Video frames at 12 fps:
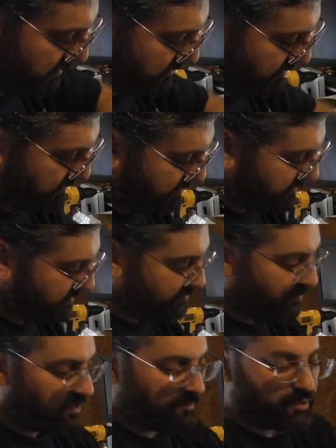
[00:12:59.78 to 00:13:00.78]
there's this
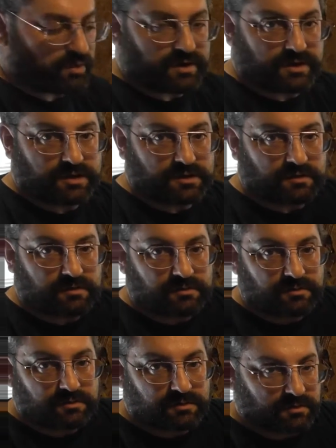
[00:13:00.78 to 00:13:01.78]
small part here
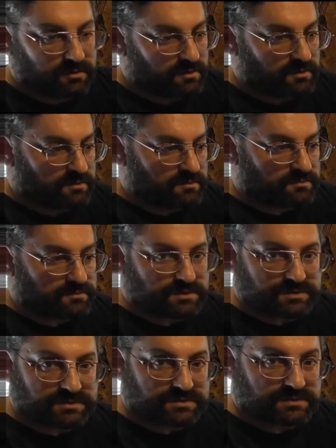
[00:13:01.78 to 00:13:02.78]

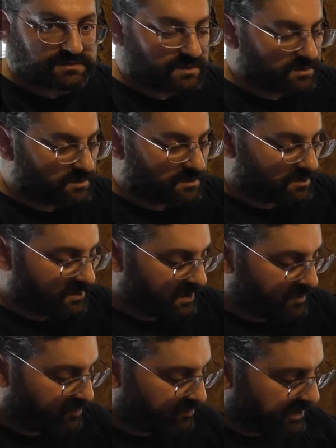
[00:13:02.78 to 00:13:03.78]
which is a
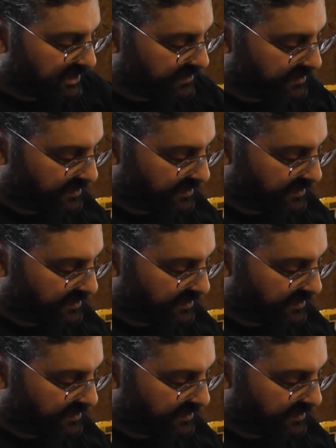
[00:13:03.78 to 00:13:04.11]
hammer block,